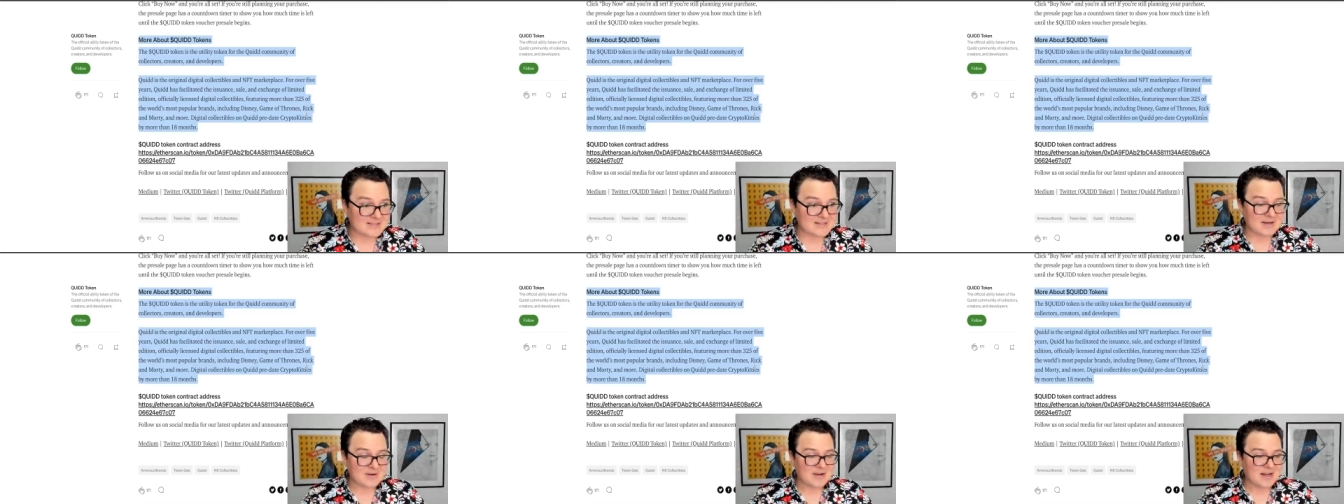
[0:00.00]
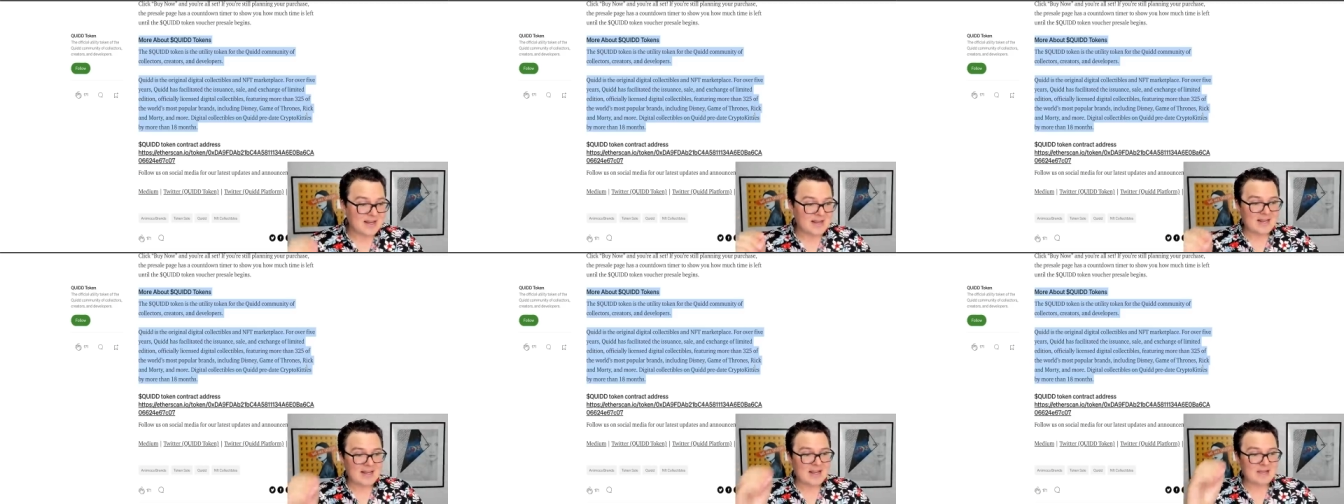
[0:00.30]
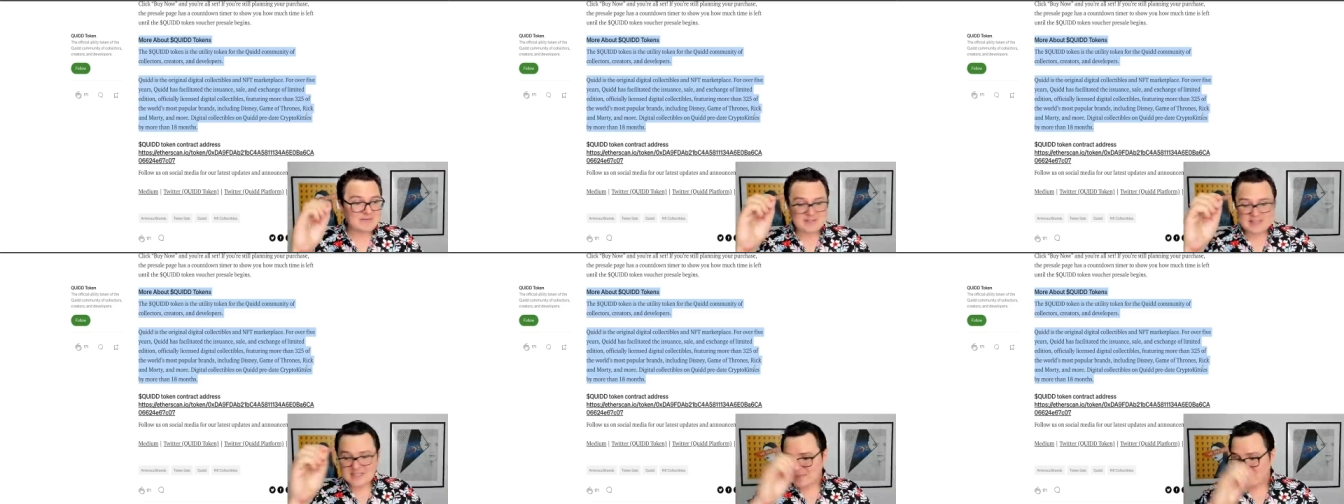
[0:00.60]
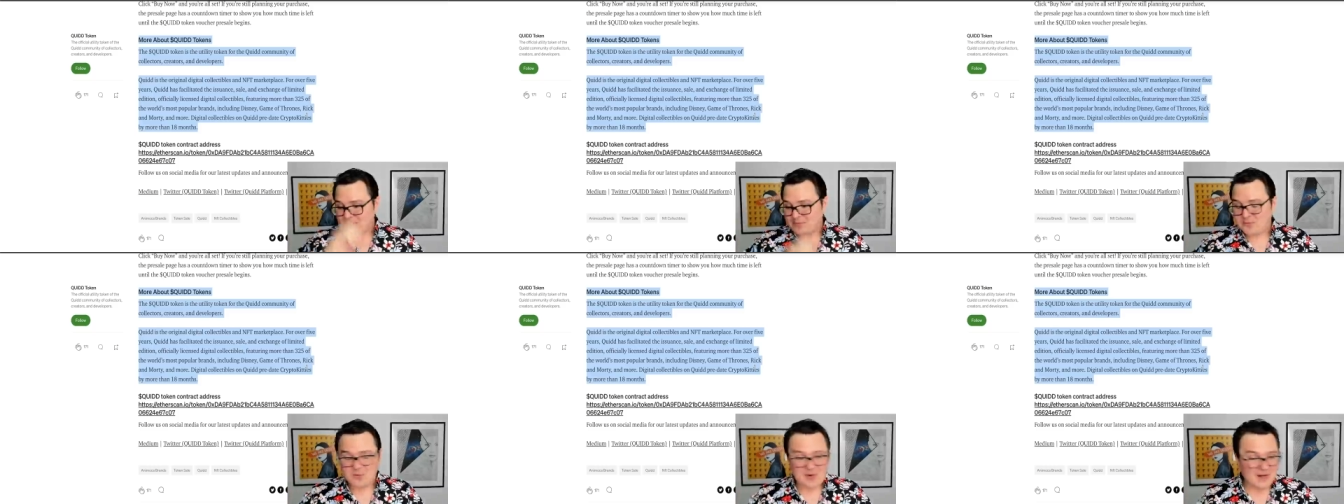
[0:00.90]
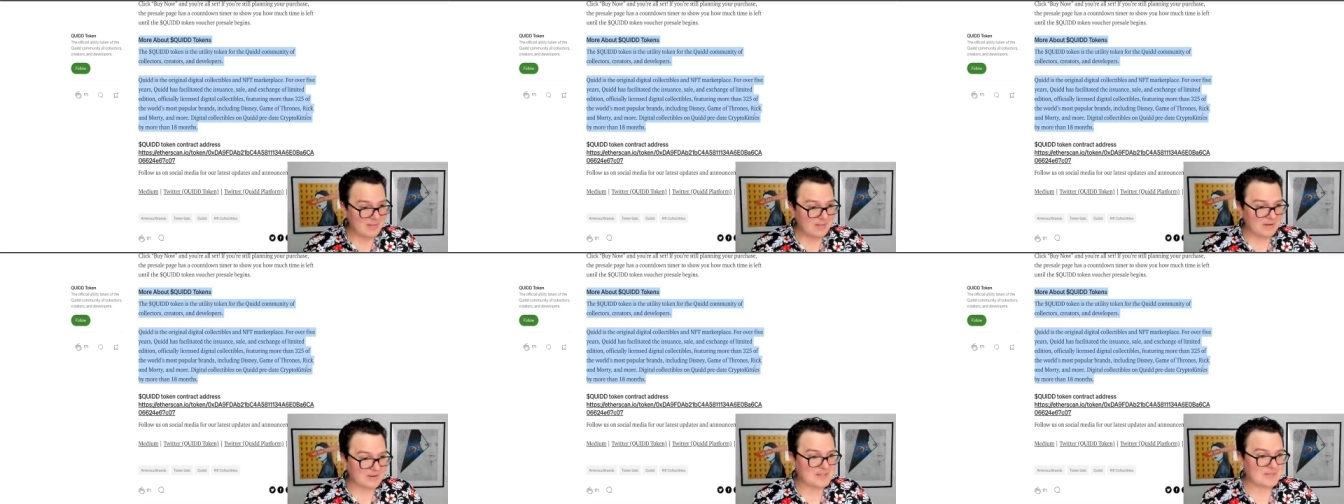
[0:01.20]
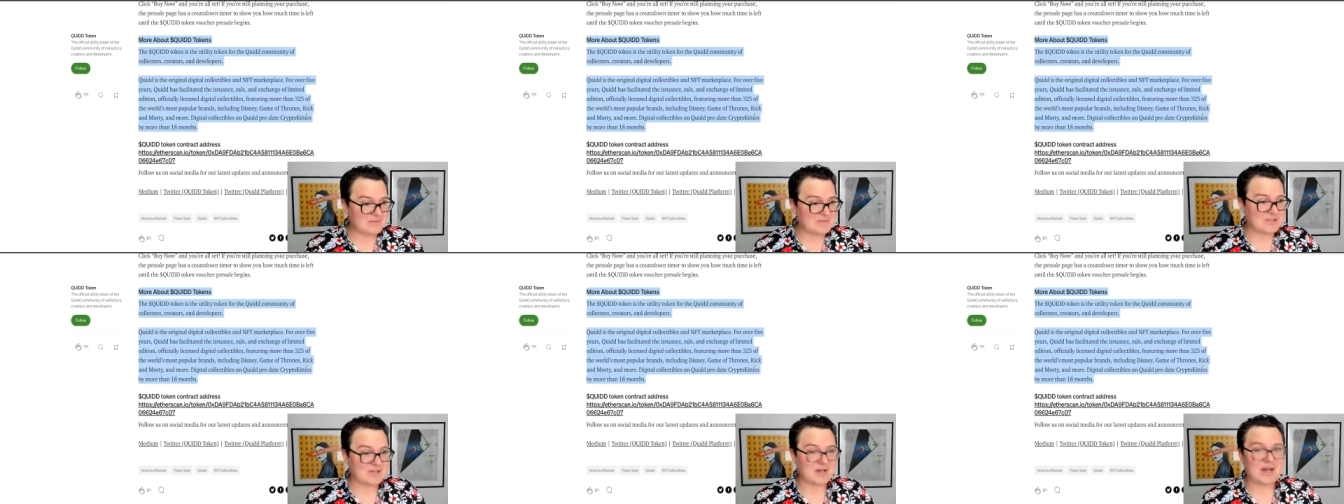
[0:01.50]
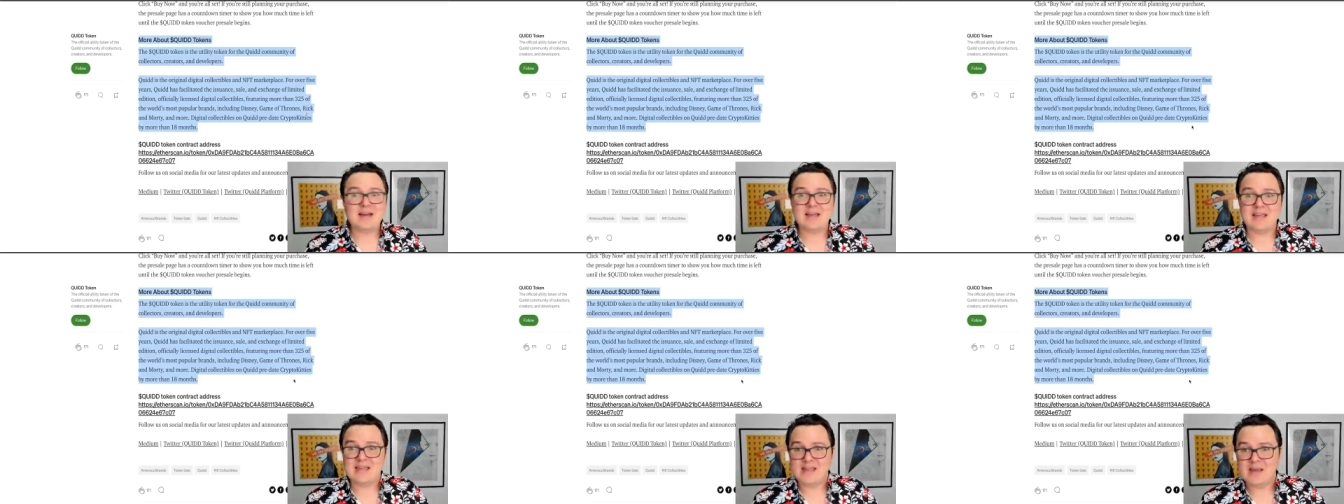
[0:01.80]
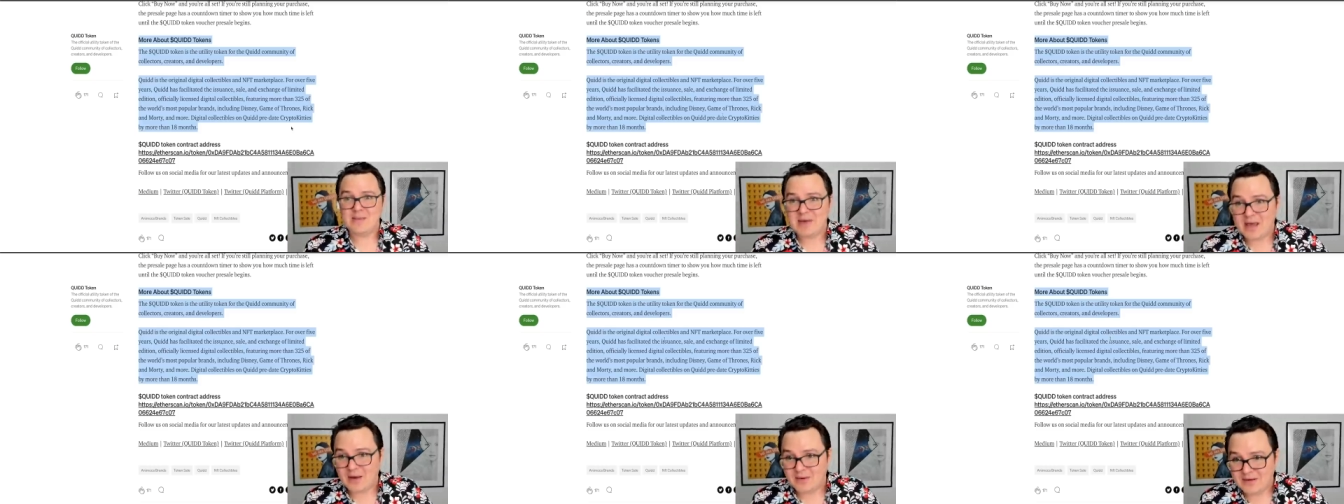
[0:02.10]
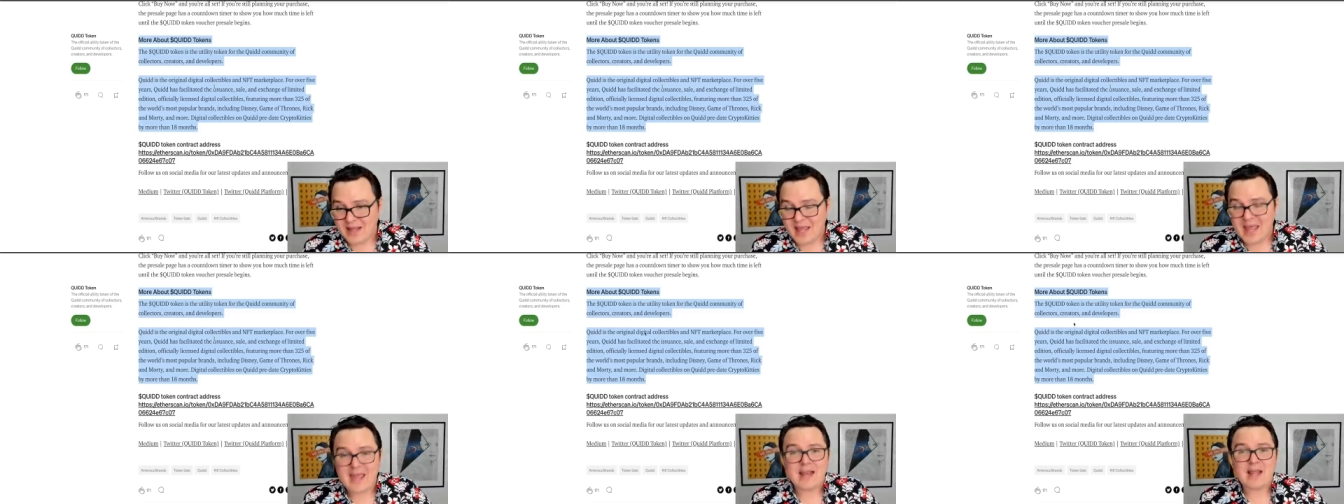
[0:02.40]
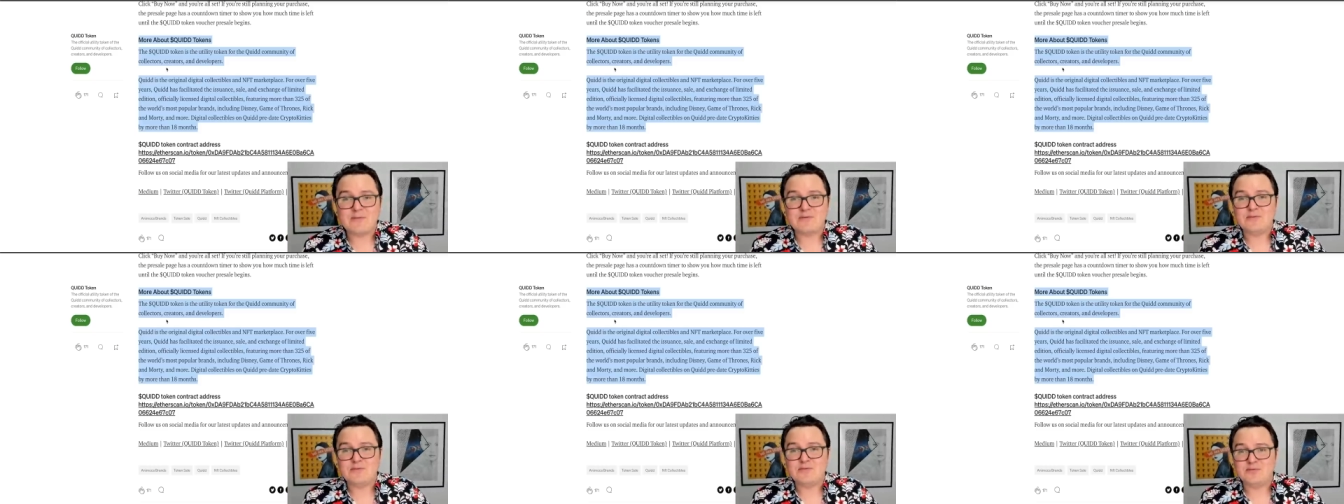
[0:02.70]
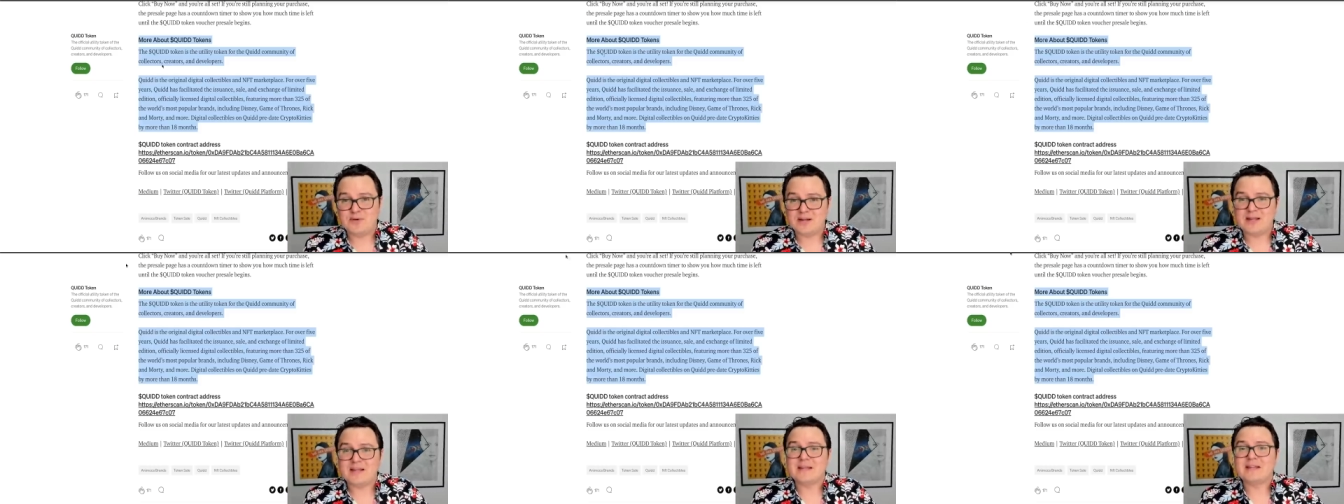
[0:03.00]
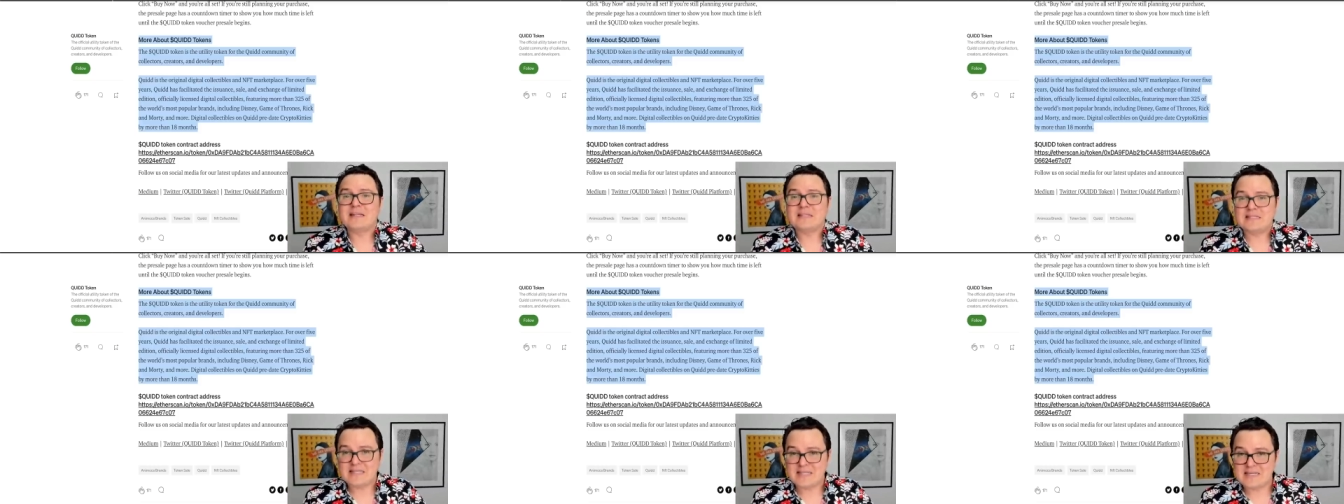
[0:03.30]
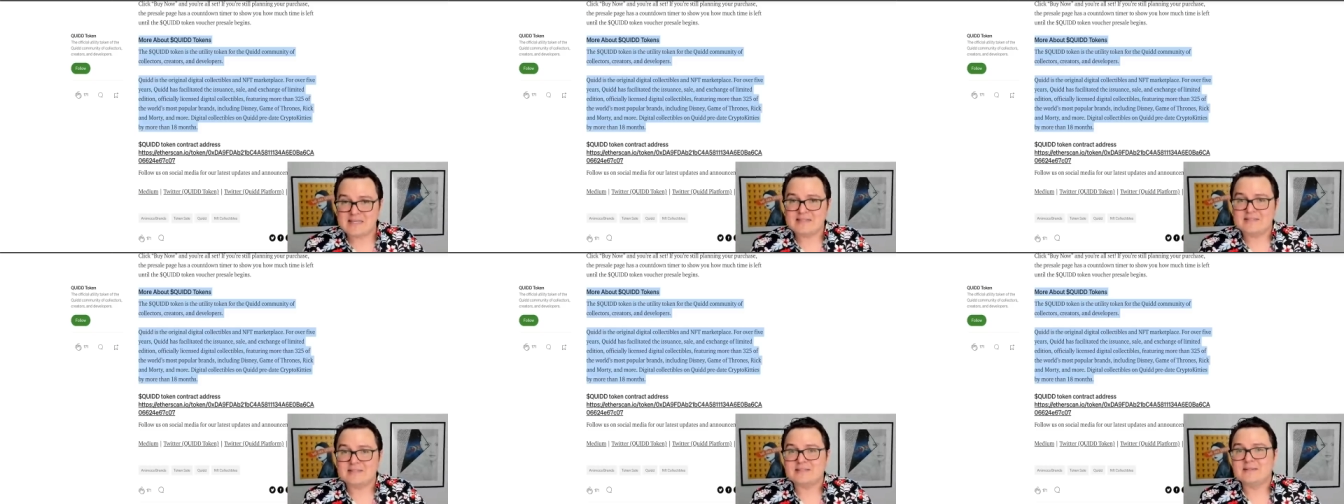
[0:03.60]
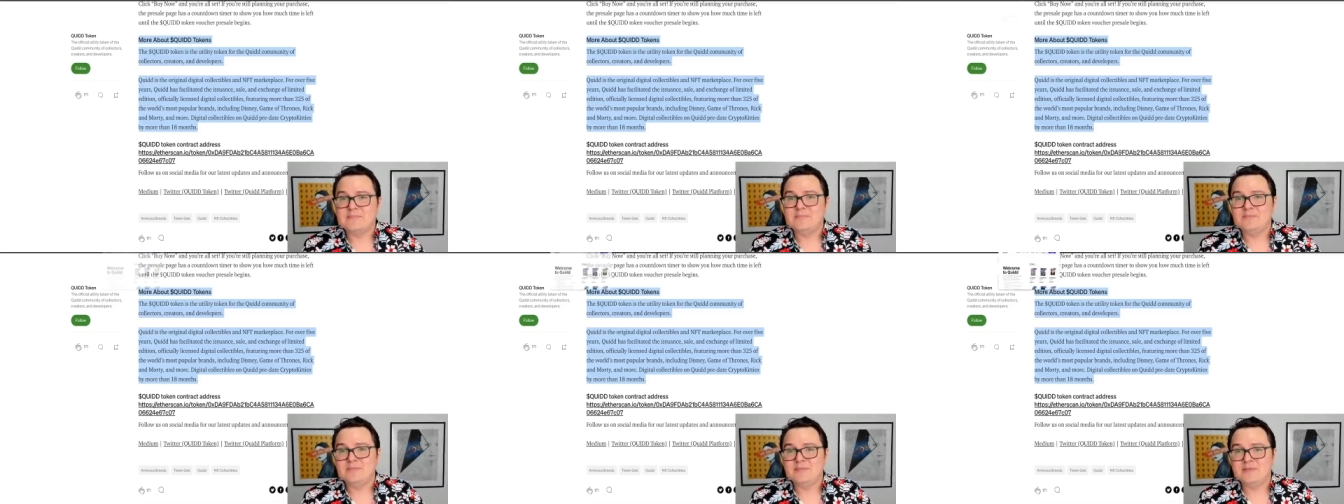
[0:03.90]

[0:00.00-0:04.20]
They were in NFTs before anybody's even talking about NF frickin' Ts.